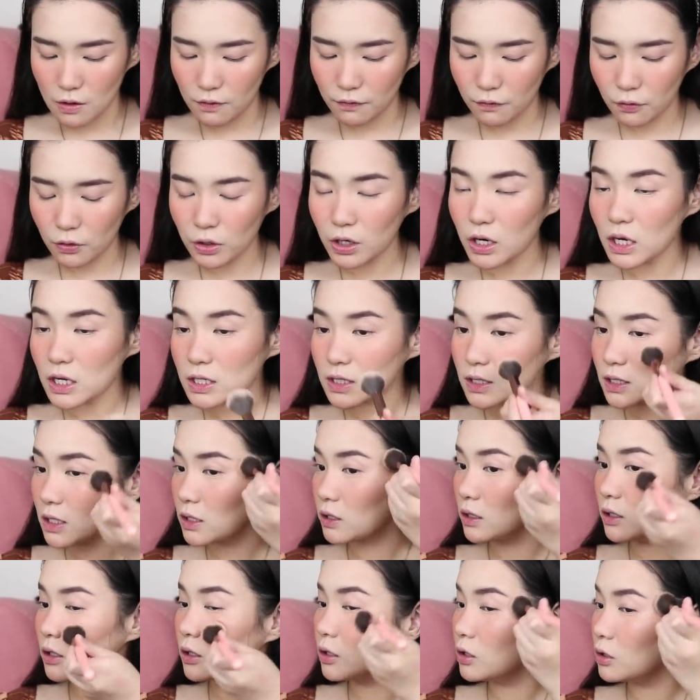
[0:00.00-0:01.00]
for a
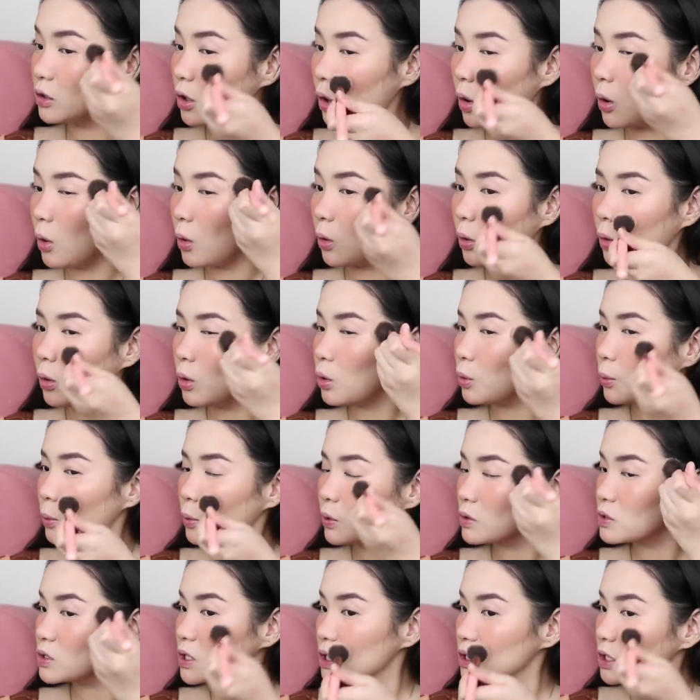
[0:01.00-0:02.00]
subtle glow.
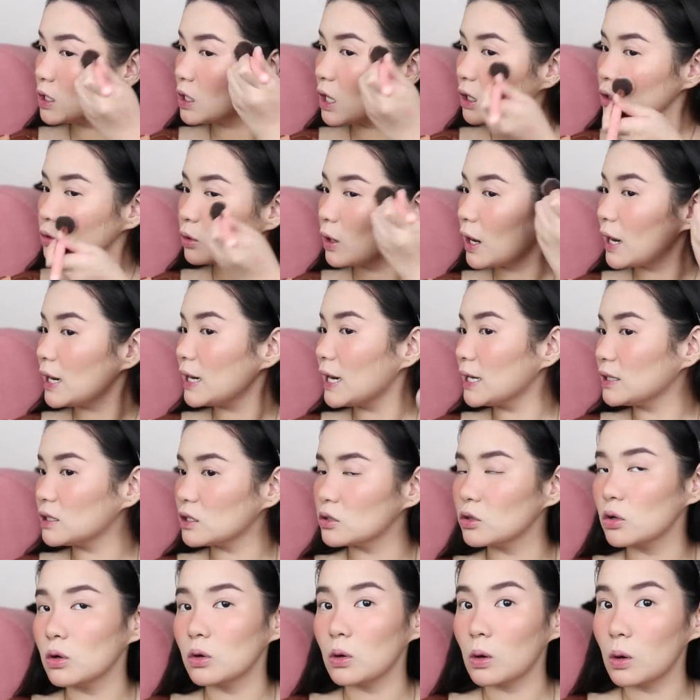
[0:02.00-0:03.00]
Subtle lang tong highlight na
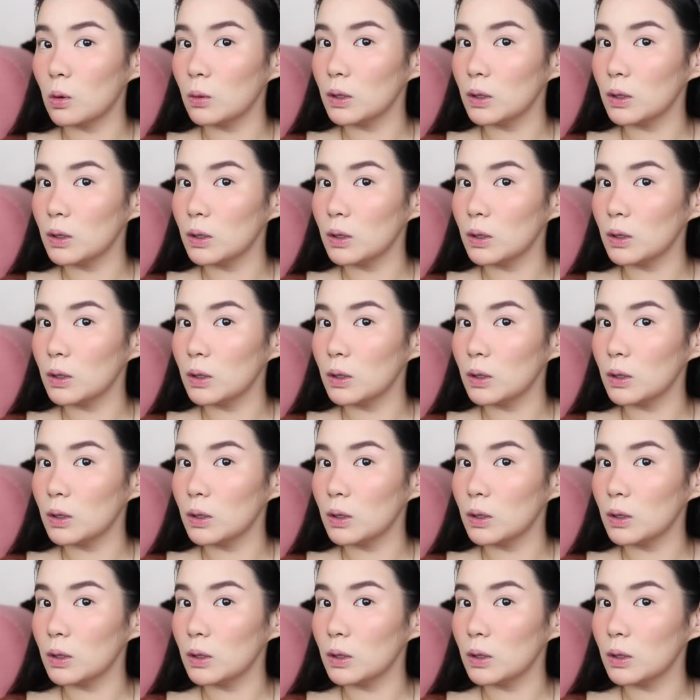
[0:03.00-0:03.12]
to.